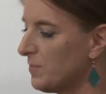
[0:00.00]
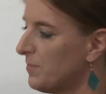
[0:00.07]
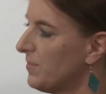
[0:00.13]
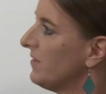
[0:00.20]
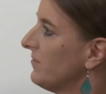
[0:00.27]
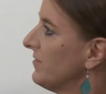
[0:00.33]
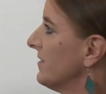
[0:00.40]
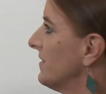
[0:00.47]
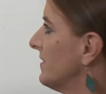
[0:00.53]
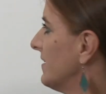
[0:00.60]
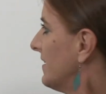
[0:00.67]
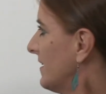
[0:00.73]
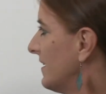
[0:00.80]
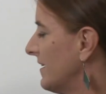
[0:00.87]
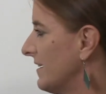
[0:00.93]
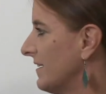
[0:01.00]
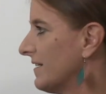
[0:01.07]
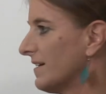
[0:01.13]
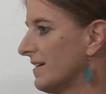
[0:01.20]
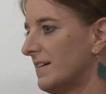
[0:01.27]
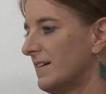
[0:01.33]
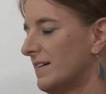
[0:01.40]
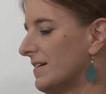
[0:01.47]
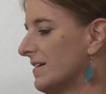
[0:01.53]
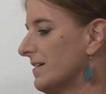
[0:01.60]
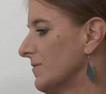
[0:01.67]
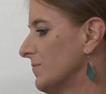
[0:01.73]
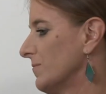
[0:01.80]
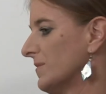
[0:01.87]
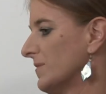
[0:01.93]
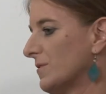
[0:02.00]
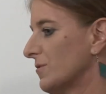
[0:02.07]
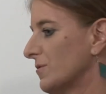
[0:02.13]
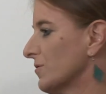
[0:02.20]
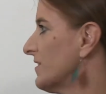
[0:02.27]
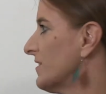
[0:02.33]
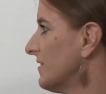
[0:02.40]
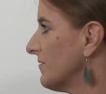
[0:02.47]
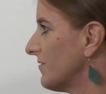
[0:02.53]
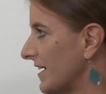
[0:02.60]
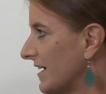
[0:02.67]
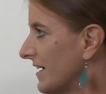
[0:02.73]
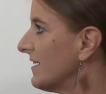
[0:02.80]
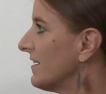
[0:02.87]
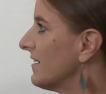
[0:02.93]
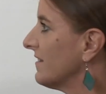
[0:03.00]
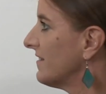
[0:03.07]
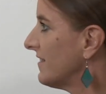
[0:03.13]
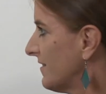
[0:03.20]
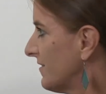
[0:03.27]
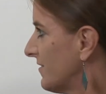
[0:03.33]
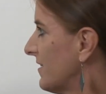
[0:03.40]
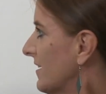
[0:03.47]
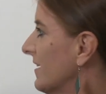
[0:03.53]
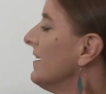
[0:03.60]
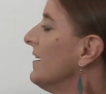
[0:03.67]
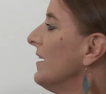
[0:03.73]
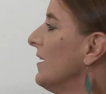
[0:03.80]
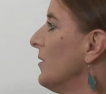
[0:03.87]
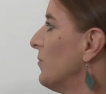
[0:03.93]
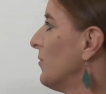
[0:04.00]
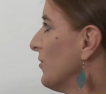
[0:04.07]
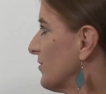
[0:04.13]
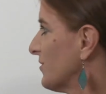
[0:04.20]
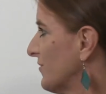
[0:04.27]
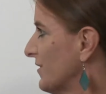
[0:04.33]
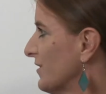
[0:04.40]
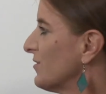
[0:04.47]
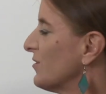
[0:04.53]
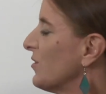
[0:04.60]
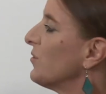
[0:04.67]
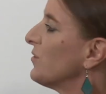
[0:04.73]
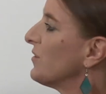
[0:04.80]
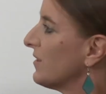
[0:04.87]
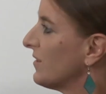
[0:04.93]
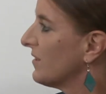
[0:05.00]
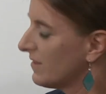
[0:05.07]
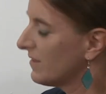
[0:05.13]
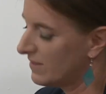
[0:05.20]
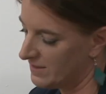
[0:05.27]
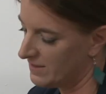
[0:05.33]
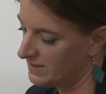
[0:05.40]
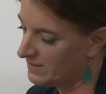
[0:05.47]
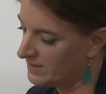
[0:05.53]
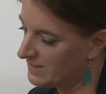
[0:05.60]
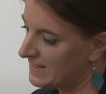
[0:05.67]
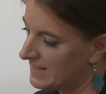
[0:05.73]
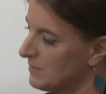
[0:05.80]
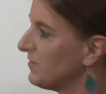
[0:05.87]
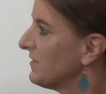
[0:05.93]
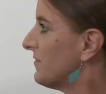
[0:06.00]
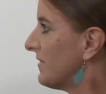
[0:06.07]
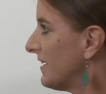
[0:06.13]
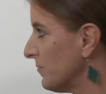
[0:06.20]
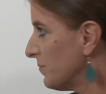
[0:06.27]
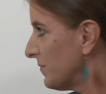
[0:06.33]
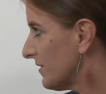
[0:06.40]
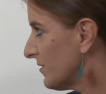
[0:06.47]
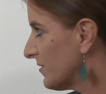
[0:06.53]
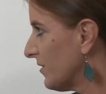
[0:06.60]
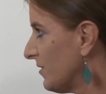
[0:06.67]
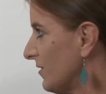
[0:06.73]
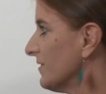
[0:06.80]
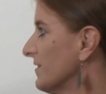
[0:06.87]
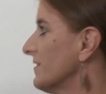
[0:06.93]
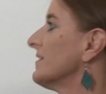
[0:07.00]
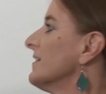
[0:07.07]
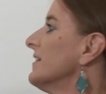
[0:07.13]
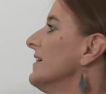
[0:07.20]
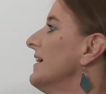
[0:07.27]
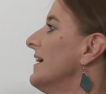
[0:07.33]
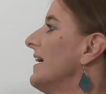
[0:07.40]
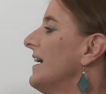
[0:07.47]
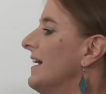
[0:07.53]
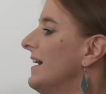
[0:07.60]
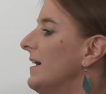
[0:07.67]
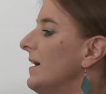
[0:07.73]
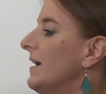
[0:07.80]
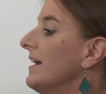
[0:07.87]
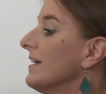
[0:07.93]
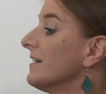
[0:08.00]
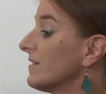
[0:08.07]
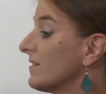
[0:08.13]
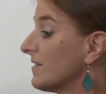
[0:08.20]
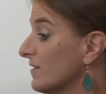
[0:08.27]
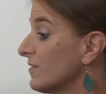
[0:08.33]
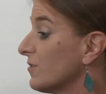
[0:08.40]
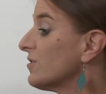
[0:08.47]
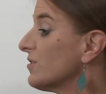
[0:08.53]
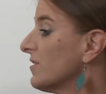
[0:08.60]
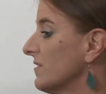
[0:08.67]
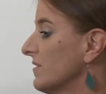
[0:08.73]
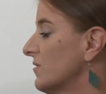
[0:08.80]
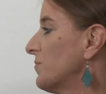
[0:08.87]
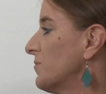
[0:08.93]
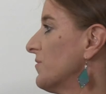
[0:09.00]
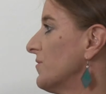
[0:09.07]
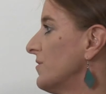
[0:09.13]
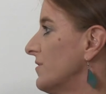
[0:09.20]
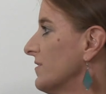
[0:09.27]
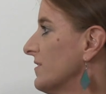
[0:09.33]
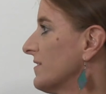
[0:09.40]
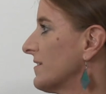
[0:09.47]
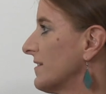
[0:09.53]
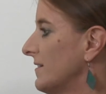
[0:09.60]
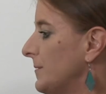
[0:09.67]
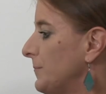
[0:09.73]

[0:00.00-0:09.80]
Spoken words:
poverty, social divide, etc. Most of us know the Sustainable Development Goals, and the social entrepreneurs